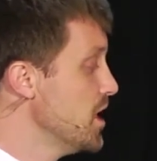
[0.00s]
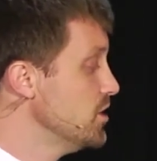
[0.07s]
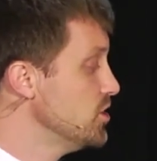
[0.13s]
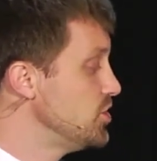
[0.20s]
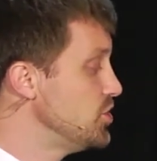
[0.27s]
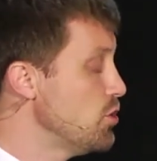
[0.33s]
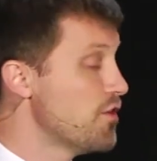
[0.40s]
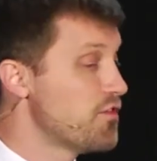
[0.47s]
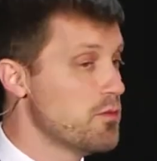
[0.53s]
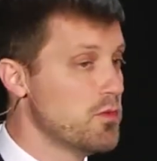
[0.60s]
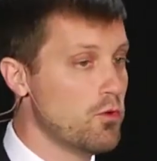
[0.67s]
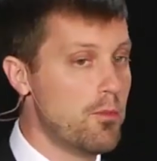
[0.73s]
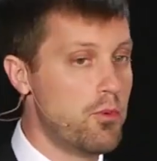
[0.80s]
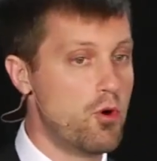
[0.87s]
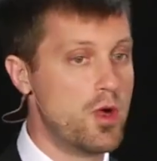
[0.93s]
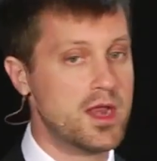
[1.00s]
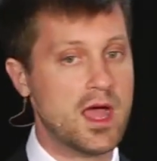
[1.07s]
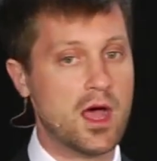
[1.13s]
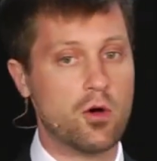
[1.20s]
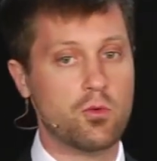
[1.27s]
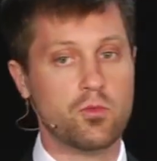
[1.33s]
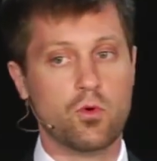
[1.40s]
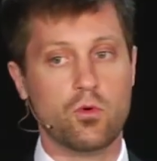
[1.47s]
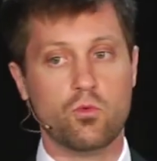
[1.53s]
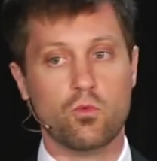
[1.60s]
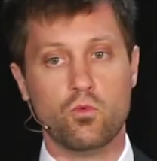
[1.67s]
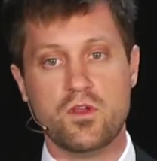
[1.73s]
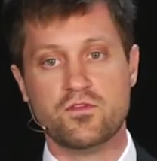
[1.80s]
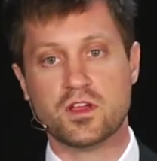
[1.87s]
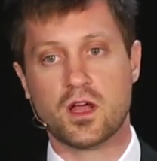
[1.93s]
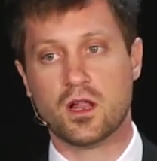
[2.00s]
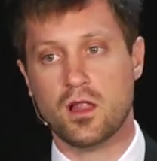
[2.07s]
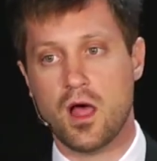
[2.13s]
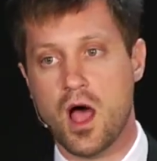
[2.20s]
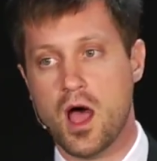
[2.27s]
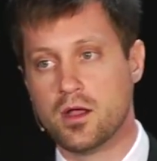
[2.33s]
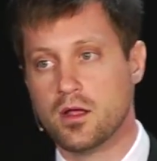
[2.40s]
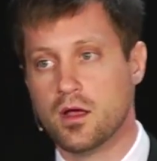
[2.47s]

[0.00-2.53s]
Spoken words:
Two of them that we'll point out, we've done a lot